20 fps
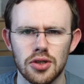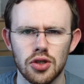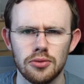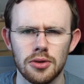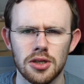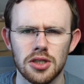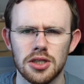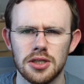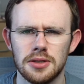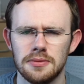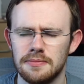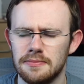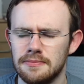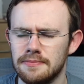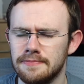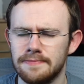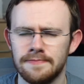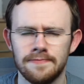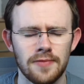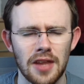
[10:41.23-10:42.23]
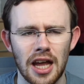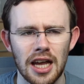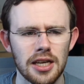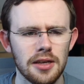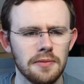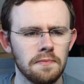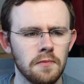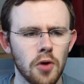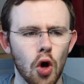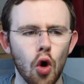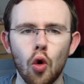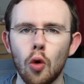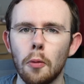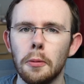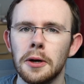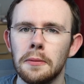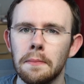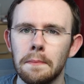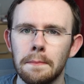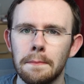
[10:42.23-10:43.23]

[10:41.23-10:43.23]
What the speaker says: too much. I hope.